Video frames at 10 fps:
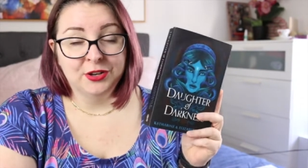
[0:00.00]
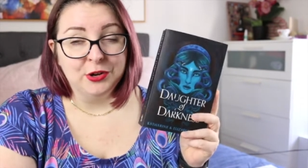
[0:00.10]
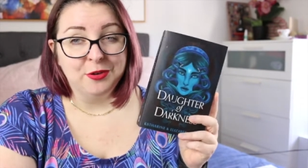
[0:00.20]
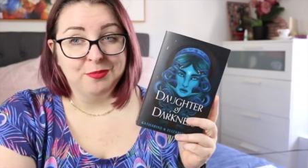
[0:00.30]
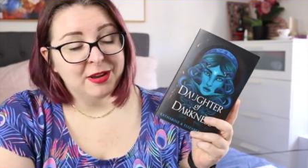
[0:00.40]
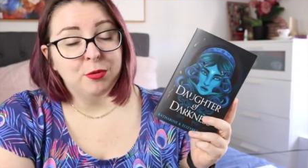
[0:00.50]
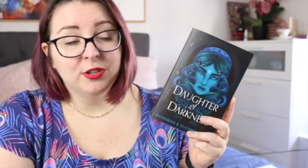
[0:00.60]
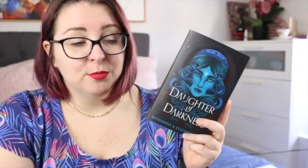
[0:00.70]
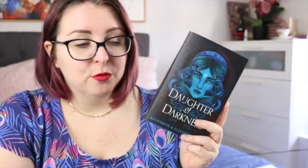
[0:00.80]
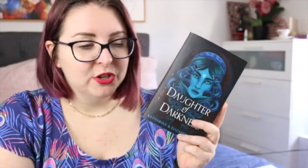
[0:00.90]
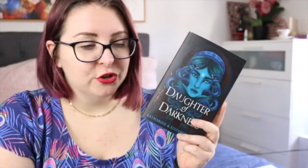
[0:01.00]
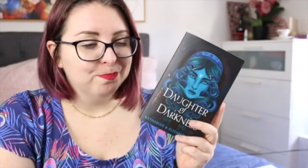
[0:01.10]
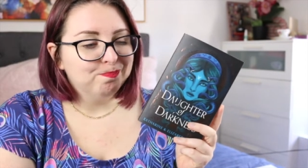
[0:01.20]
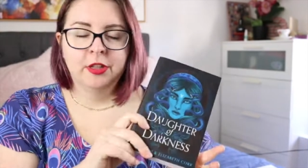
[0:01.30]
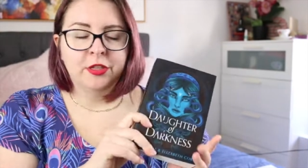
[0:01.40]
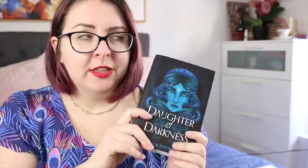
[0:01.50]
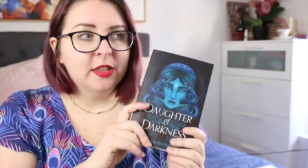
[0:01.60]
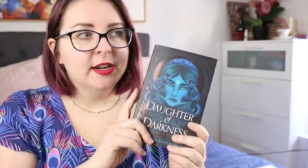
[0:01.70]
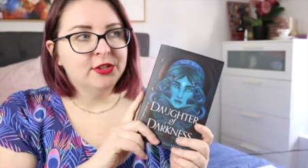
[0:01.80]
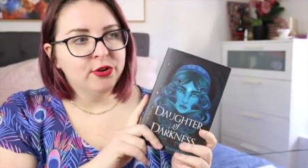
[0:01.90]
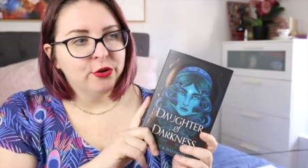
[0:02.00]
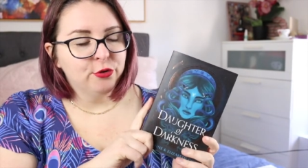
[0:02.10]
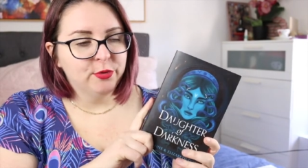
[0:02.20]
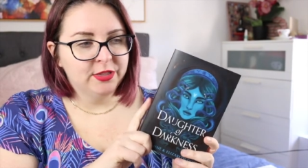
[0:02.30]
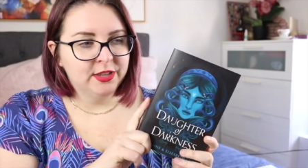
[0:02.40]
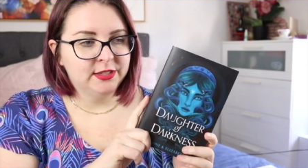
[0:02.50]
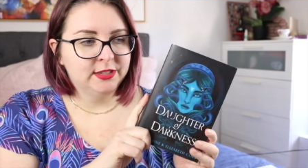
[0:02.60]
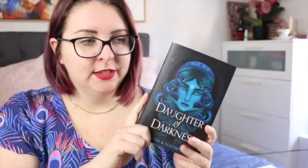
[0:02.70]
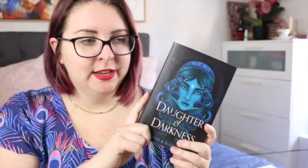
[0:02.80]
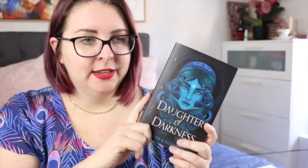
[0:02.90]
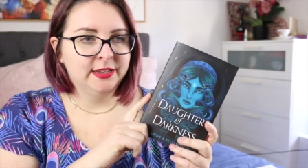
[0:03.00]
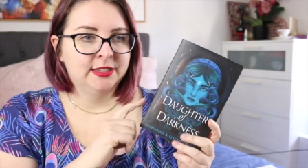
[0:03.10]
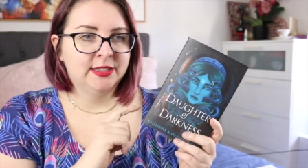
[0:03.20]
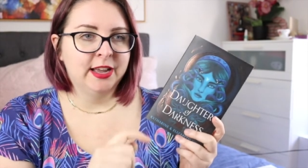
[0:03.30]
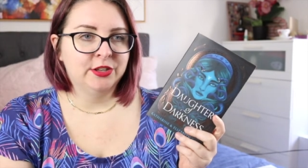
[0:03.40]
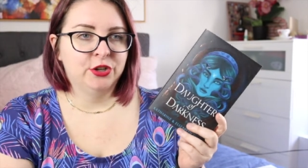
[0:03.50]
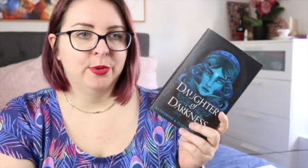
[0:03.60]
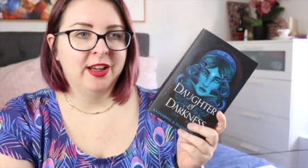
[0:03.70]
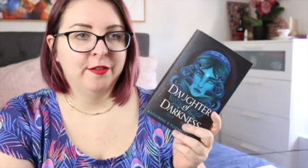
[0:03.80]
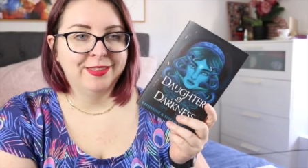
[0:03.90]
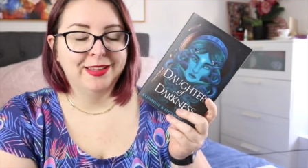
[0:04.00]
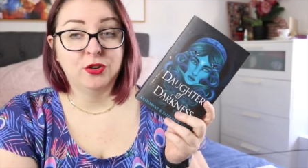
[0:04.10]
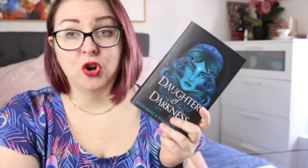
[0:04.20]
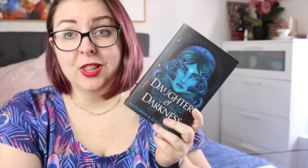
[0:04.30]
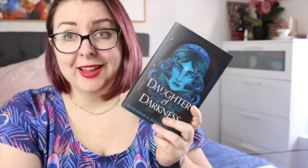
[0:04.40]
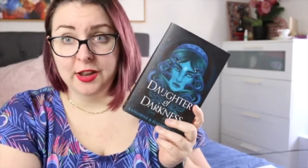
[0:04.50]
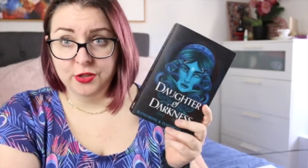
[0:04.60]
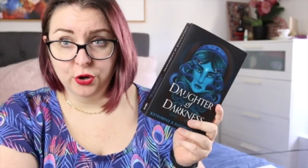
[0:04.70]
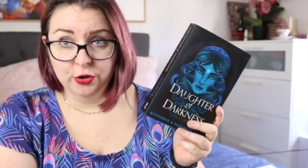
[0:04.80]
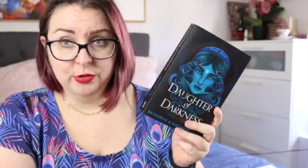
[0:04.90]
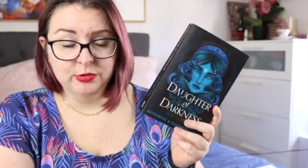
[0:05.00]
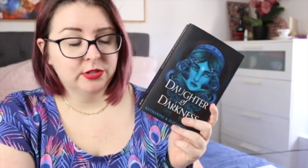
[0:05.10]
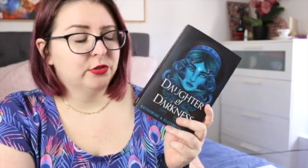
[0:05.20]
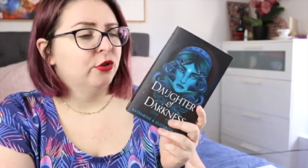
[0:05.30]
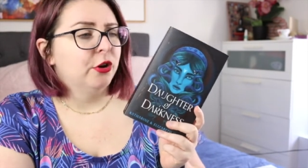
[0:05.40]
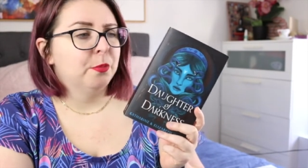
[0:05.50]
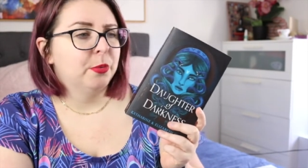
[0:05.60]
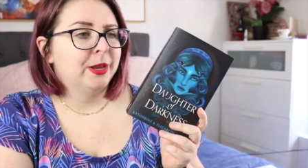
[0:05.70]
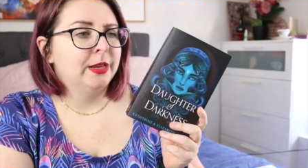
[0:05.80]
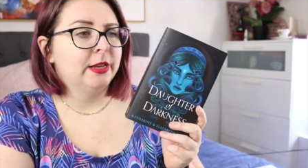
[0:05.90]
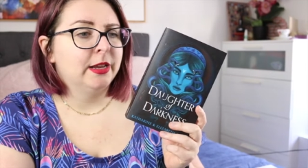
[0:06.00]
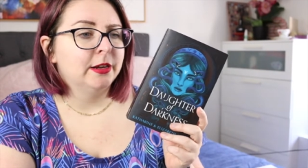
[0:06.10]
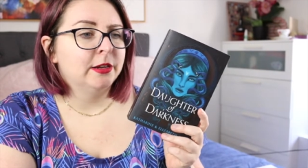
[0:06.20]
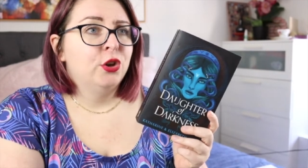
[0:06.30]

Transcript: you know, impossible mission. The thing that I struggled with this is that you have the not like other girls trope in here.